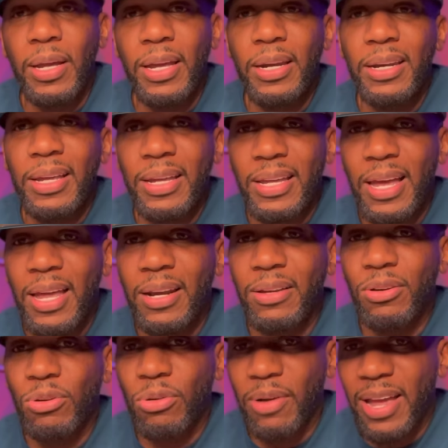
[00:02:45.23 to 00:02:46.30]
and it kind
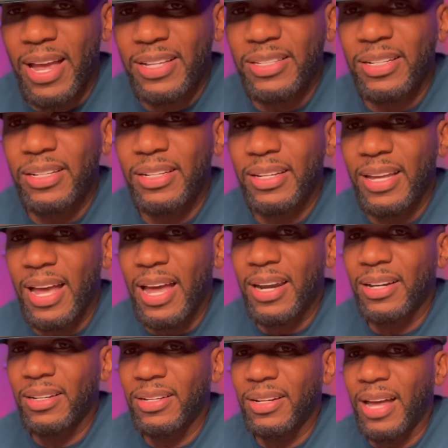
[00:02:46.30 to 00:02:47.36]
of gradually got a
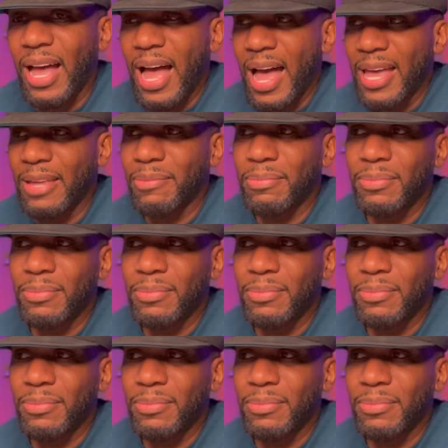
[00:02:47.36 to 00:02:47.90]
little hype.